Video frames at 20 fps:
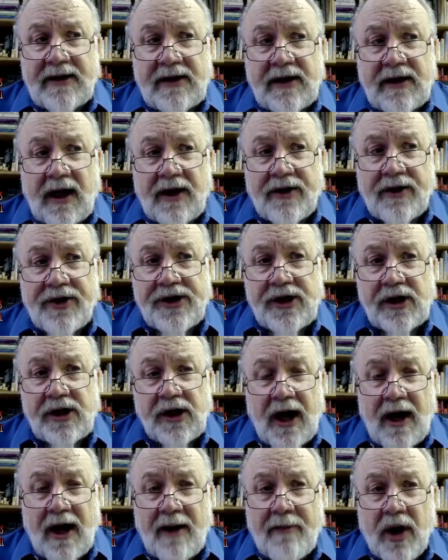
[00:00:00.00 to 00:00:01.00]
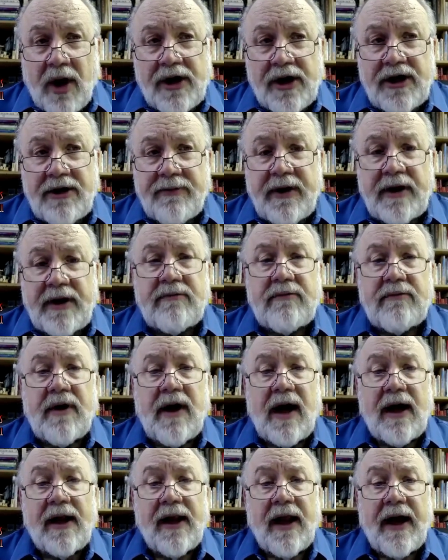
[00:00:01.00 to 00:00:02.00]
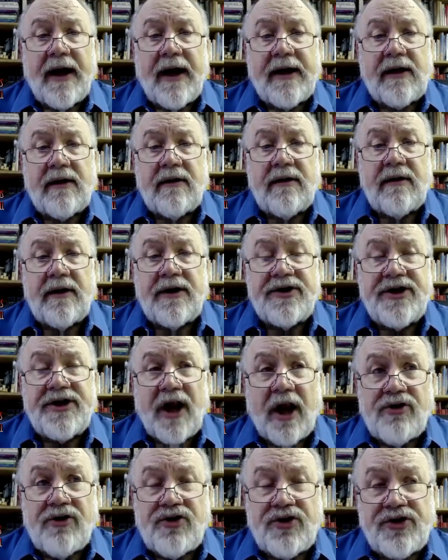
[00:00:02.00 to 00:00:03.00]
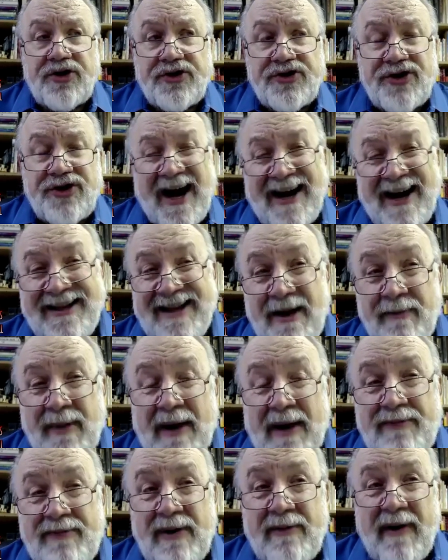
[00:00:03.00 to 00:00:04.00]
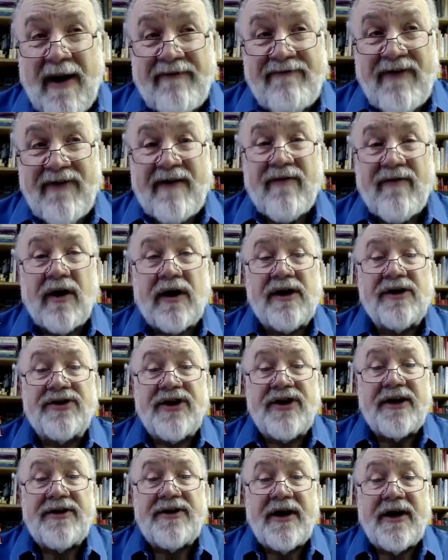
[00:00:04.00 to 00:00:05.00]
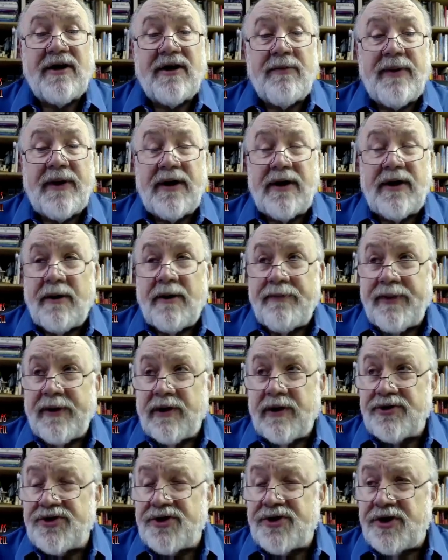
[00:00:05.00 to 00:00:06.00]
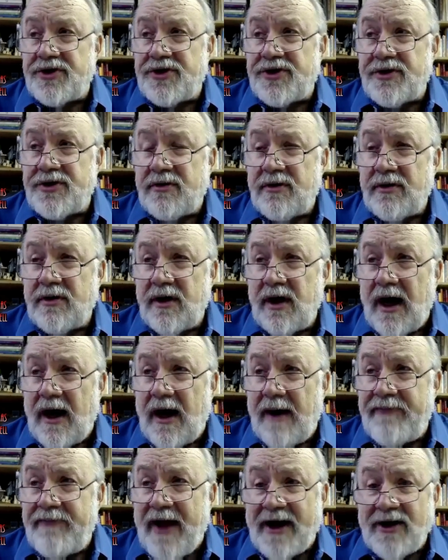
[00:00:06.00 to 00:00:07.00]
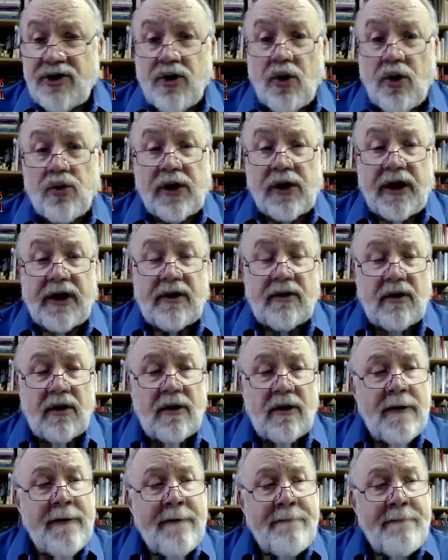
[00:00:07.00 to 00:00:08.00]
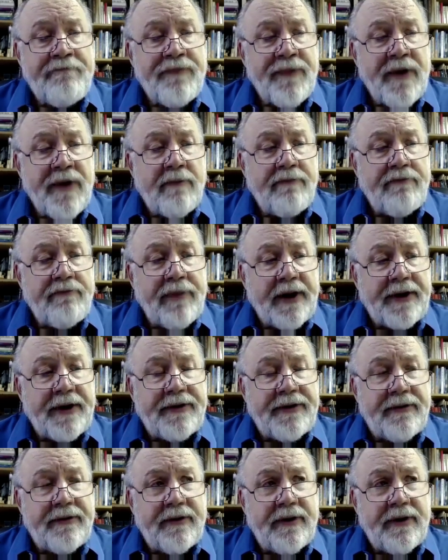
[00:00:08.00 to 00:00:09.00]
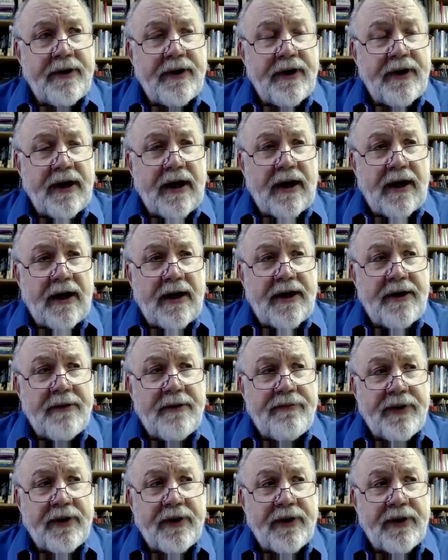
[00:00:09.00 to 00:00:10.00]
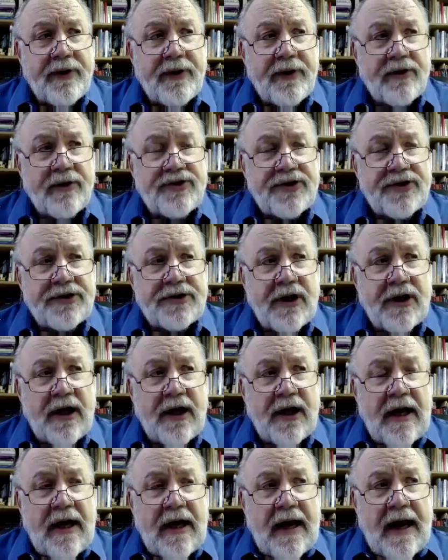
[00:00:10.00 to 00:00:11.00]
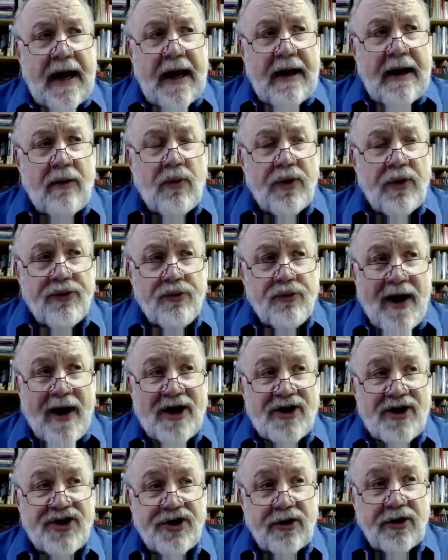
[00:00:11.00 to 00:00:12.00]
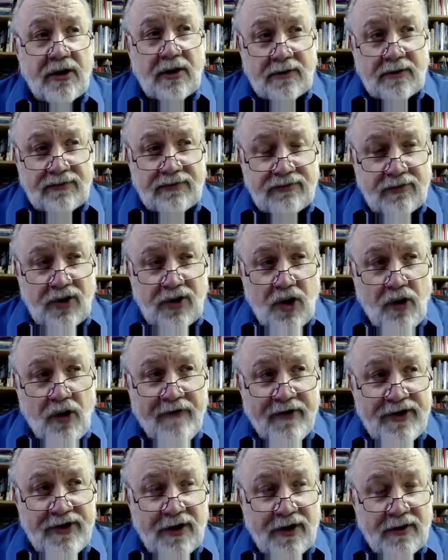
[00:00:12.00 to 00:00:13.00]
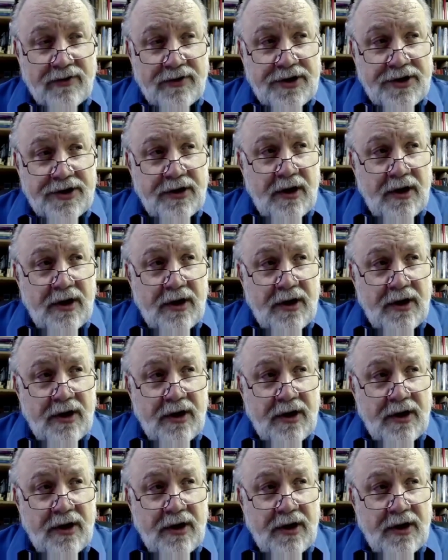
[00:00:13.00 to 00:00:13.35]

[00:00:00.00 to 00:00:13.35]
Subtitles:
the Kalam argument. I like intelligent design. That might be my favorite because I tend to be an empiricist, not totally, but an empiricist with rational overtones.